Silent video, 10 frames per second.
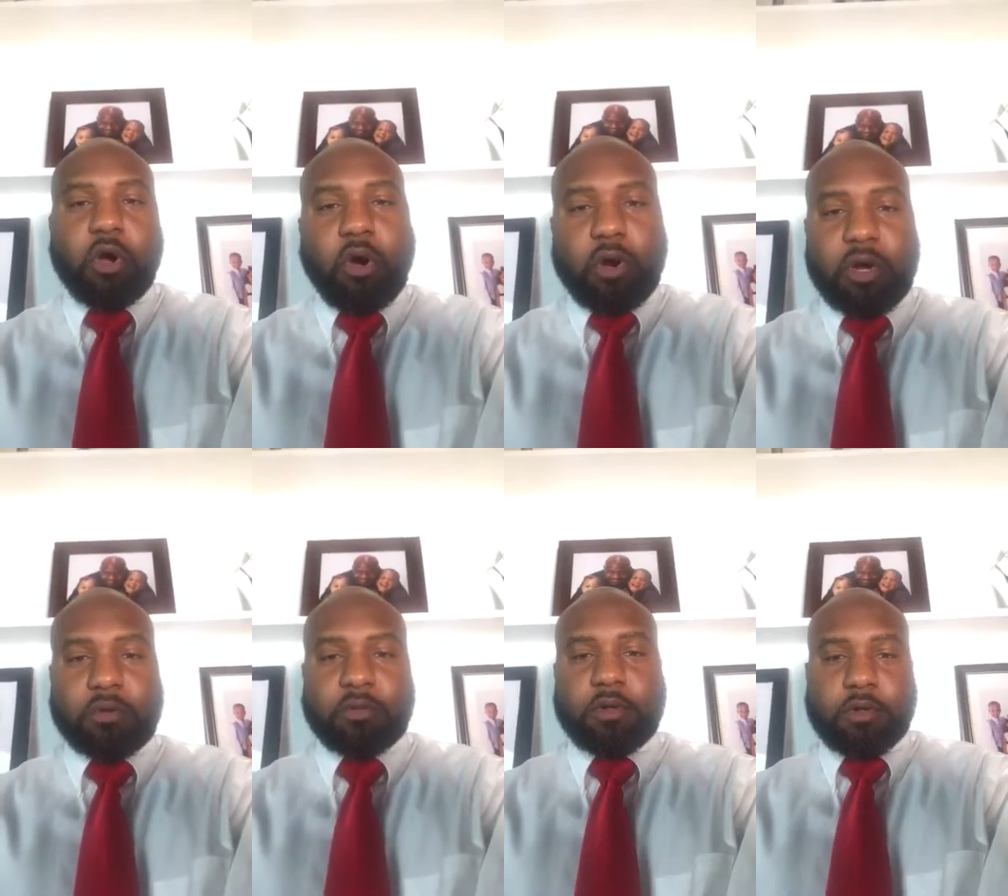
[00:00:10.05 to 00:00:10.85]

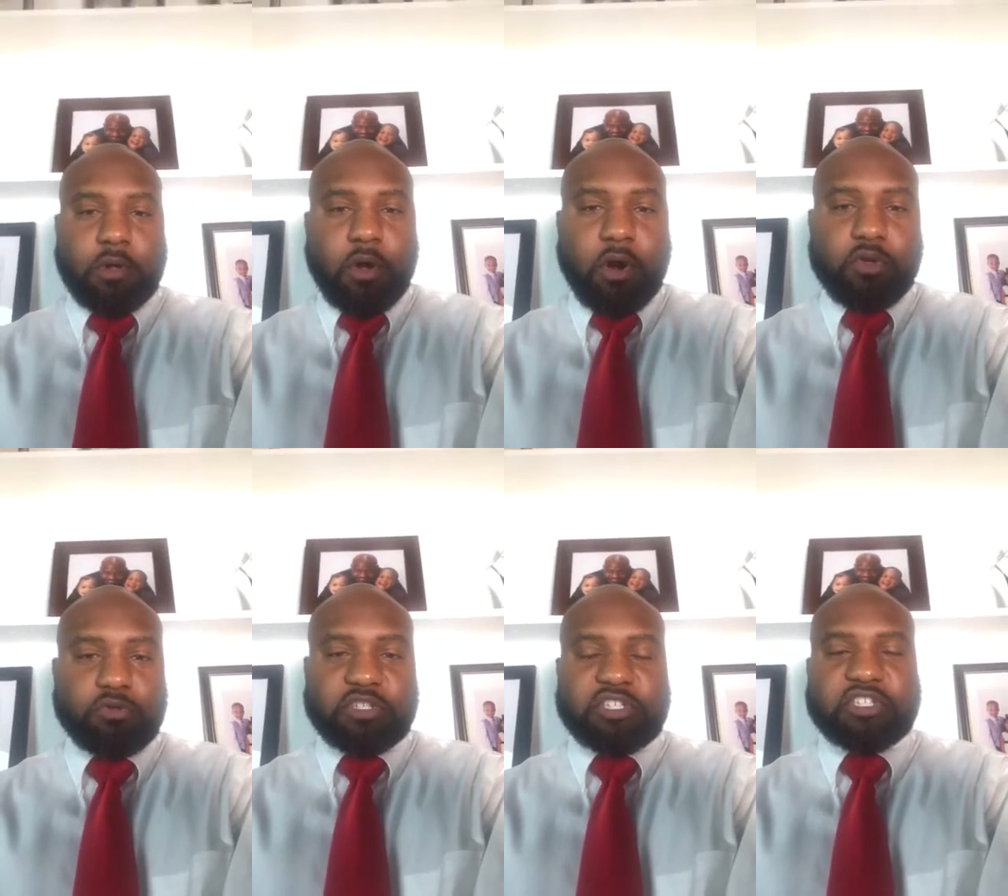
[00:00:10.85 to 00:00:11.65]
Or are you
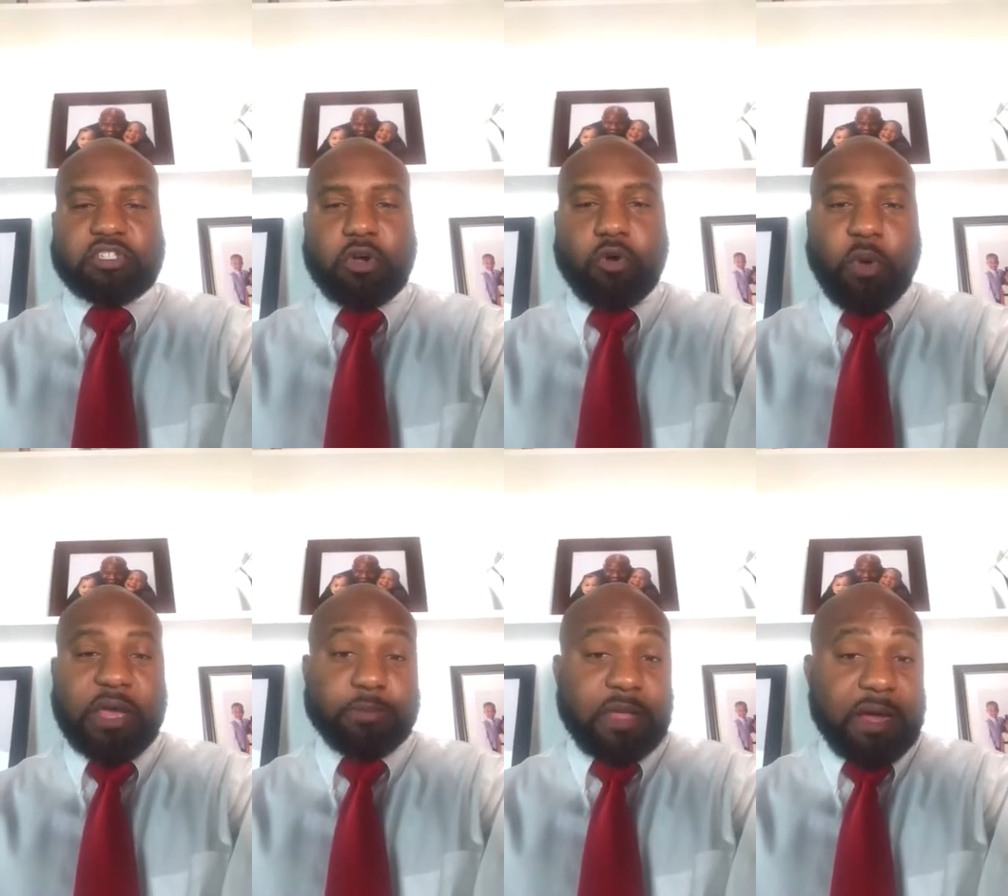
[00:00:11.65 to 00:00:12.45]
just so
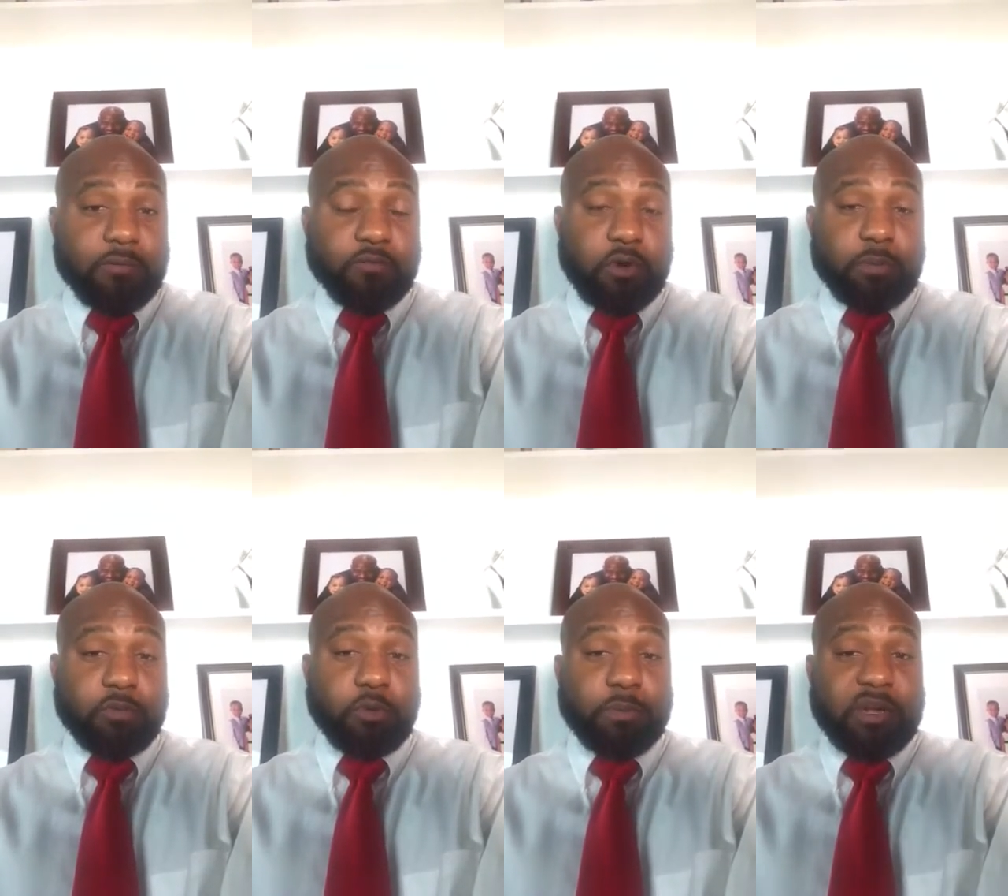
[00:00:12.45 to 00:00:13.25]
wiped out from
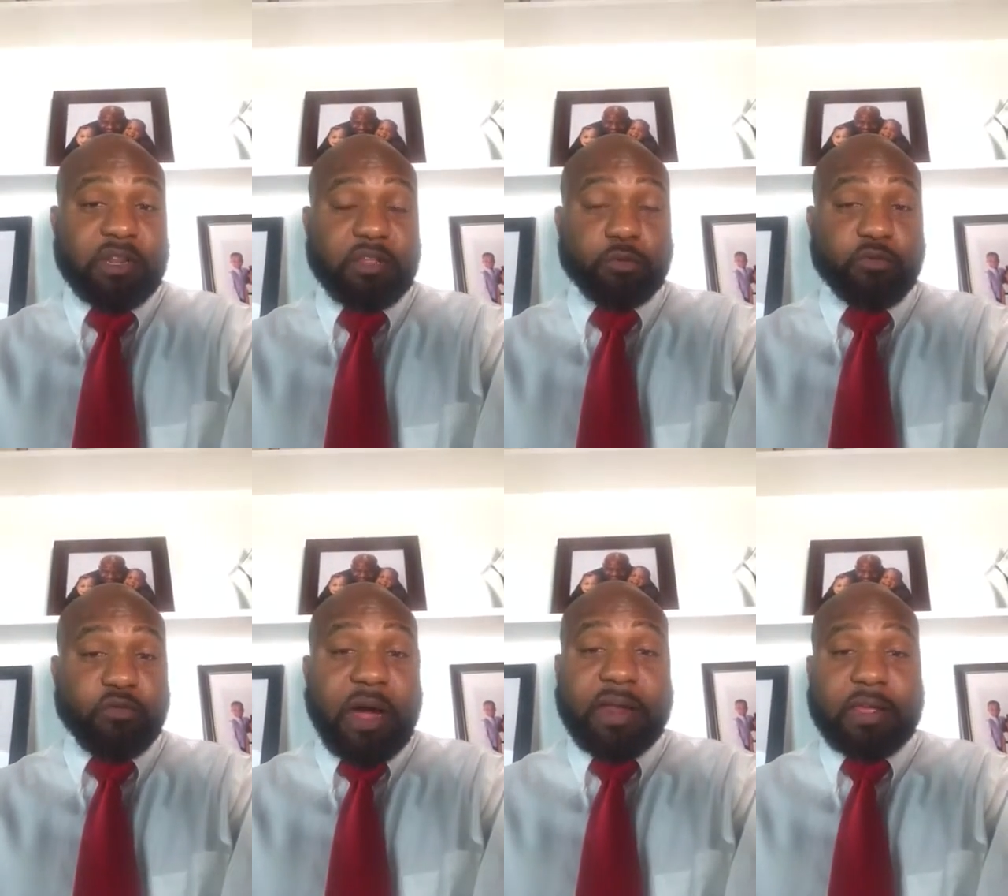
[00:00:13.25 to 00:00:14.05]
your Monday through
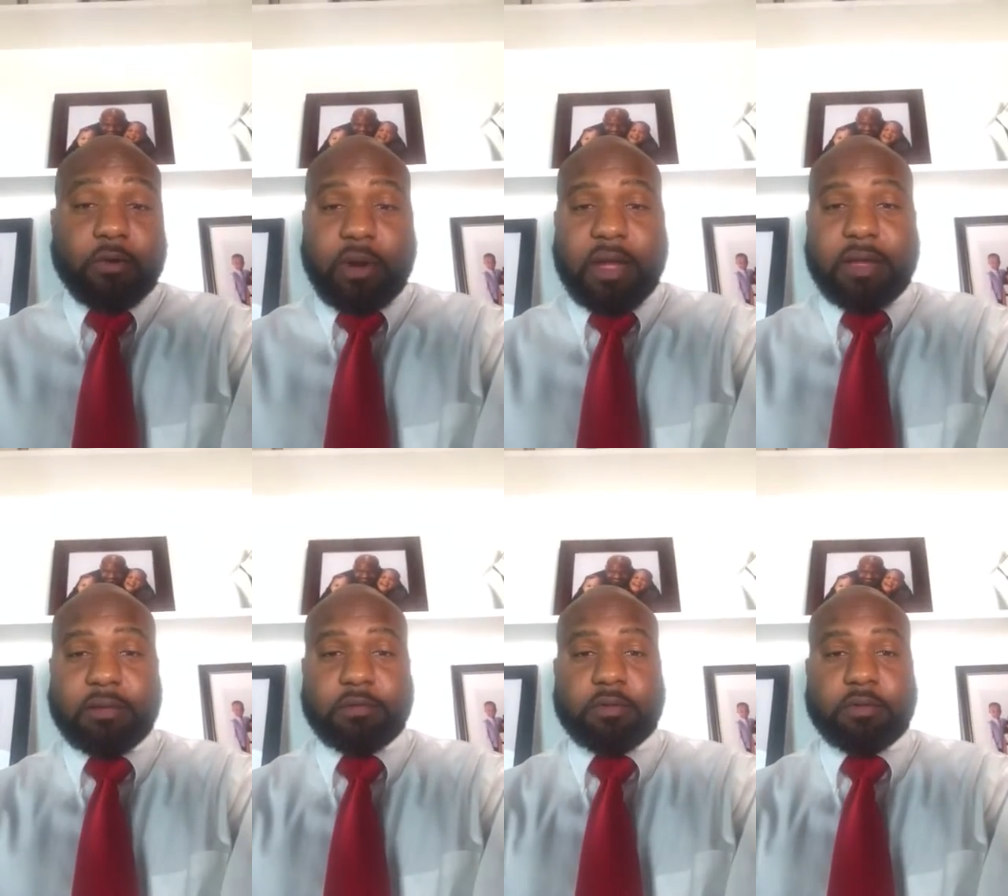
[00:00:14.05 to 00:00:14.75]
Friday grind,